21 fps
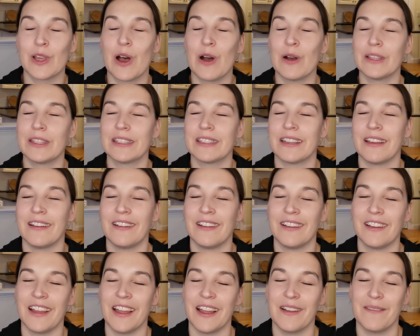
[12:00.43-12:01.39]
So it's
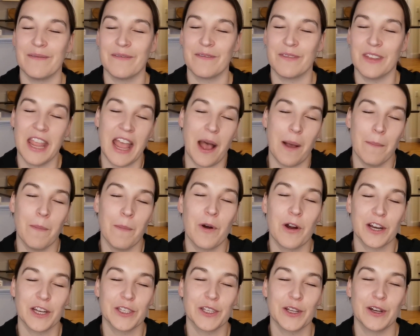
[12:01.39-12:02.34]

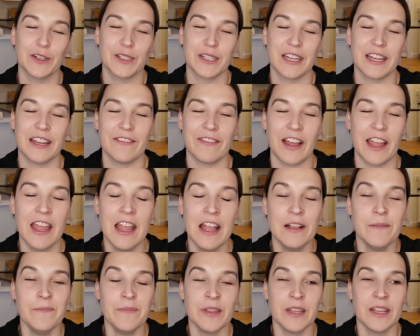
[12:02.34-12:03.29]
more exhausting if
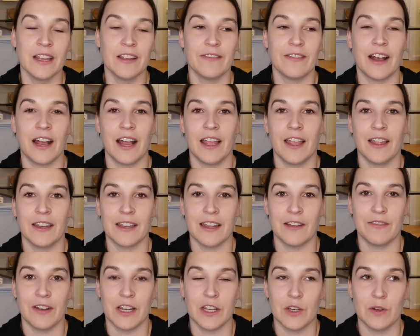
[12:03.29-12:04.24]
I
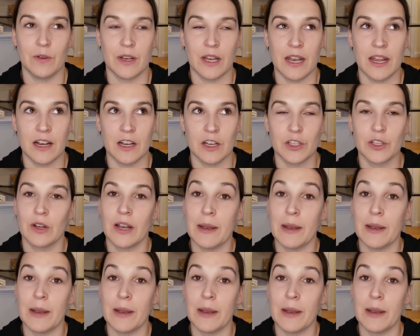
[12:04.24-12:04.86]
definitely do it in English.